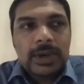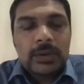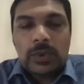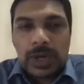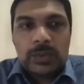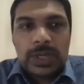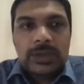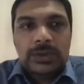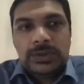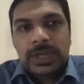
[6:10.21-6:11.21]
what we
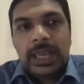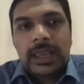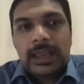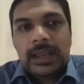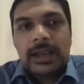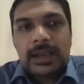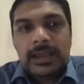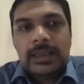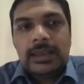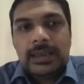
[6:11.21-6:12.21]
do today
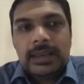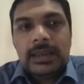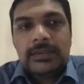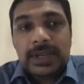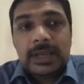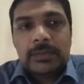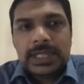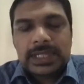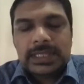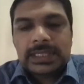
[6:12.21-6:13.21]
in our fintech
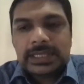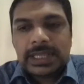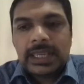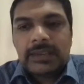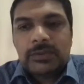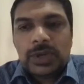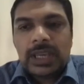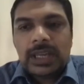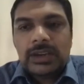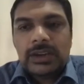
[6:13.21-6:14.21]
businesses can give you an
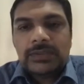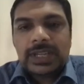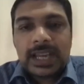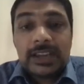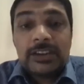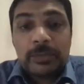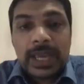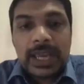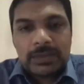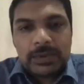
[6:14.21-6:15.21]
idea of the kind of
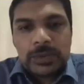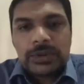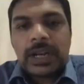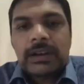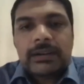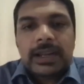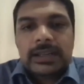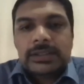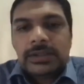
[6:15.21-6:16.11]
bank we would run, right?